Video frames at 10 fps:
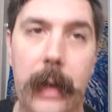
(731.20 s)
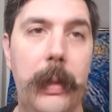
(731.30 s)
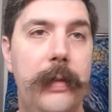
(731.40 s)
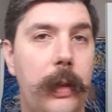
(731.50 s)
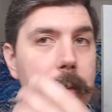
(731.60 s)
my
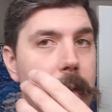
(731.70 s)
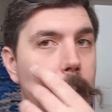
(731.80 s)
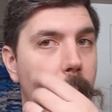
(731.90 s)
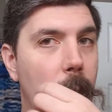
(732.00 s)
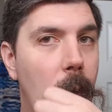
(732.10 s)
phone
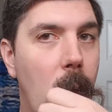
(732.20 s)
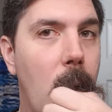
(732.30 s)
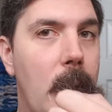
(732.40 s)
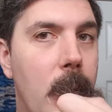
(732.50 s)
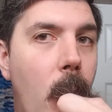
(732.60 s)
somewhere. All right,
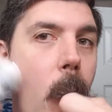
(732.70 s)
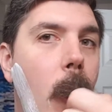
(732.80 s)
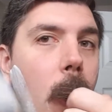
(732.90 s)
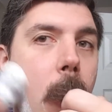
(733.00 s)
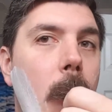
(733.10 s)

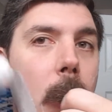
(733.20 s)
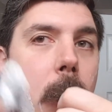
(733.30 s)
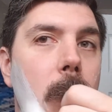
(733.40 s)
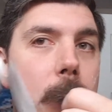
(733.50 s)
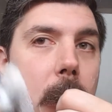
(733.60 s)

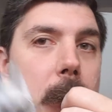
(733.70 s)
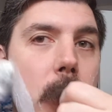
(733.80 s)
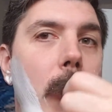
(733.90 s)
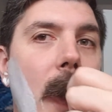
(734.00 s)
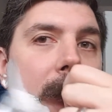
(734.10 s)
final
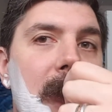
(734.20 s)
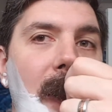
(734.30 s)
pass.